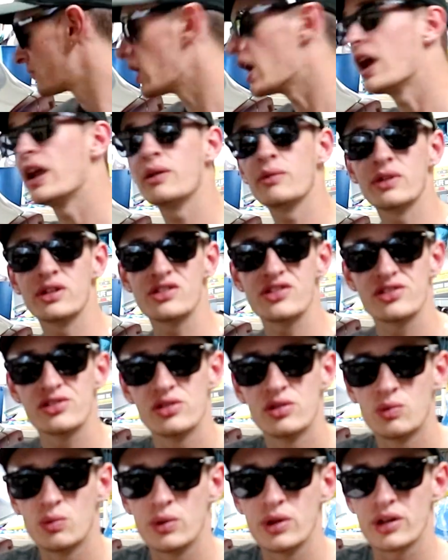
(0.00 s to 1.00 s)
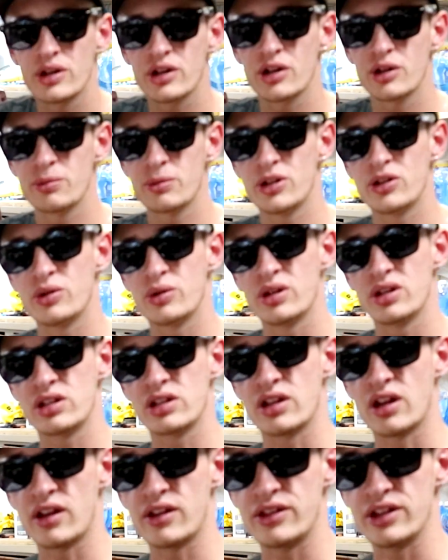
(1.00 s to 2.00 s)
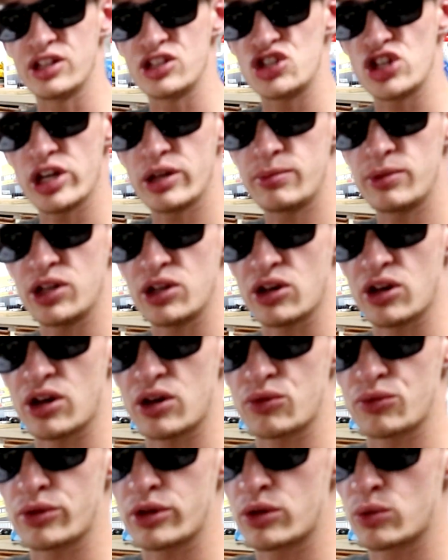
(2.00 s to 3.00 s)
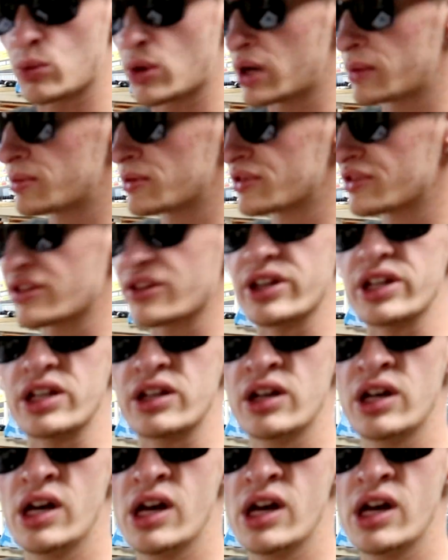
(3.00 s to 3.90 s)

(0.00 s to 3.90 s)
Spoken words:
But anyways, we're going to be doing the JBR rear wiper delete